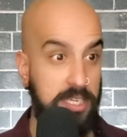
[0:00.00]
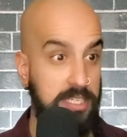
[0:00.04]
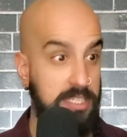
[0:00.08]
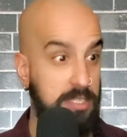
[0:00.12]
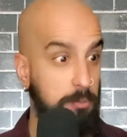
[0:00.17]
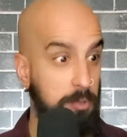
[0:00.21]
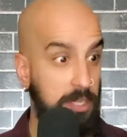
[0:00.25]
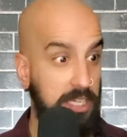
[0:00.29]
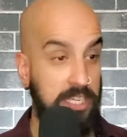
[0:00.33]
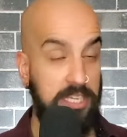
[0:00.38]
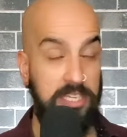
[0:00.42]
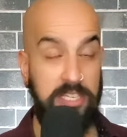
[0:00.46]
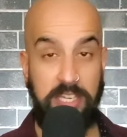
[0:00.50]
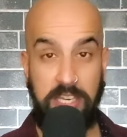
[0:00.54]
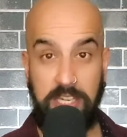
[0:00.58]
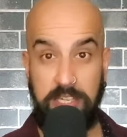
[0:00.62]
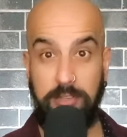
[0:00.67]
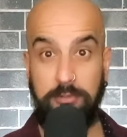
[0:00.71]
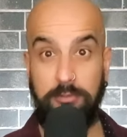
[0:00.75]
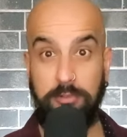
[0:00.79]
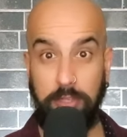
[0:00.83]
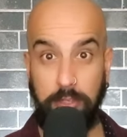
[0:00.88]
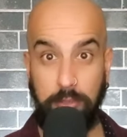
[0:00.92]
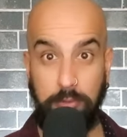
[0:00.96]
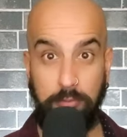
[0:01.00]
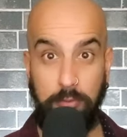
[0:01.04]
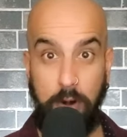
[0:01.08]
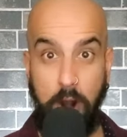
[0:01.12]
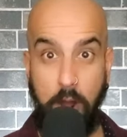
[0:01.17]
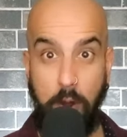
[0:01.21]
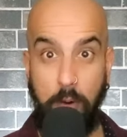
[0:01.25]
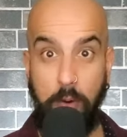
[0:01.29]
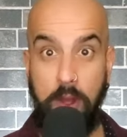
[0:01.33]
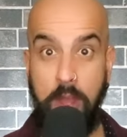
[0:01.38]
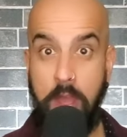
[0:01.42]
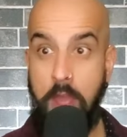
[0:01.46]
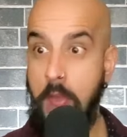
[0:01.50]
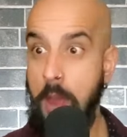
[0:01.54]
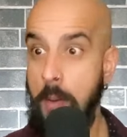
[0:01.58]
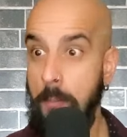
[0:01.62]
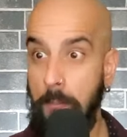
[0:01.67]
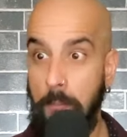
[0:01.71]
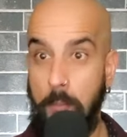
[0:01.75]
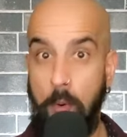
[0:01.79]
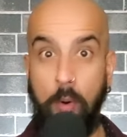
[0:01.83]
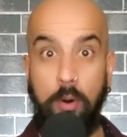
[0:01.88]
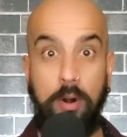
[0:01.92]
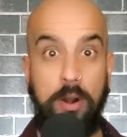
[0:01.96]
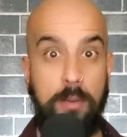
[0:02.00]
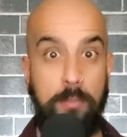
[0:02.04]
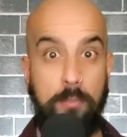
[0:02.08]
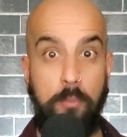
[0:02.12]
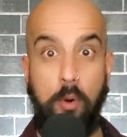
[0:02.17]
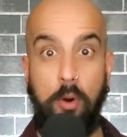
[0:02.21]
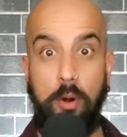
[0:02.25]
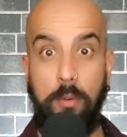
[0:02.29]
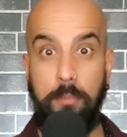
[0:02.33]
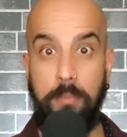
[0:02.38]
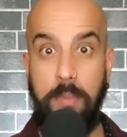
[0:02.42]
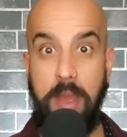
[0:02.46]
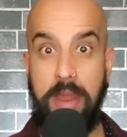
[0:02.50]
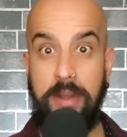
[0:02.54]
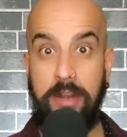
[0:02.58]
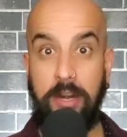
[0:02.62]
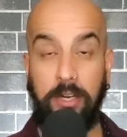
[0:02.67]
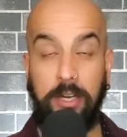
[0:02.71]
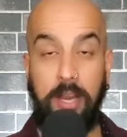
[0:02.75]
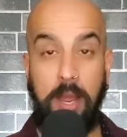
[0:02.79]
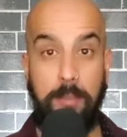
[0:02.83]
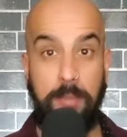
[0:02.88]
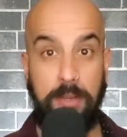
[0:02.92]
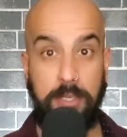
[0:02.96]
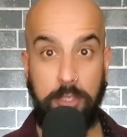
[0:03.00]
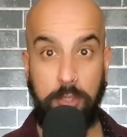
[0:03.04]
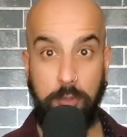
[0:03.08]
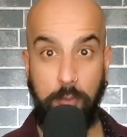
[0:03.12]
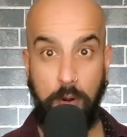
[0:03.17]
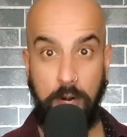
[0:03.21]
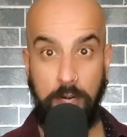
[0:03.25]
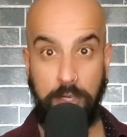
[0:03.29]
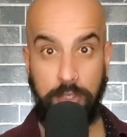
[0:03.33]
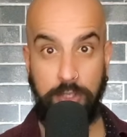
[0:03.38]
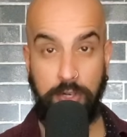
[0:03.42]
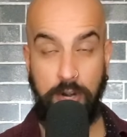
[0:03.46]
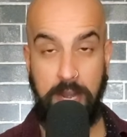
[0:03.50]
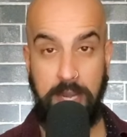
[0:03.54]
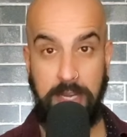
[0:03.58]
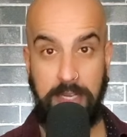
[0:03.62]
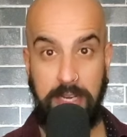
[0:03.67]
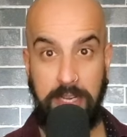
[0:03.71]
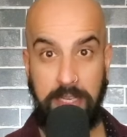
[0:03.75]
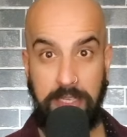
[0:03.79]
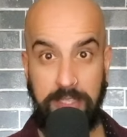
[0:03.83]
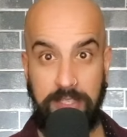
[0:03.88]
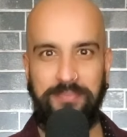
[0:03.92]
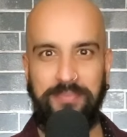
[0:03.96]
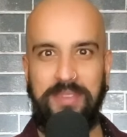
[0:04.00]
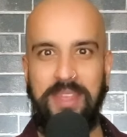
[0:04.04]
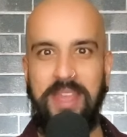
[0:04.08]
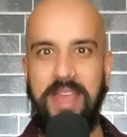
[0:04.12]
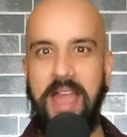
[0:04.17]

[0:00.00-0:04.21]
As we continue to grow, more and more men are coming to our trainings.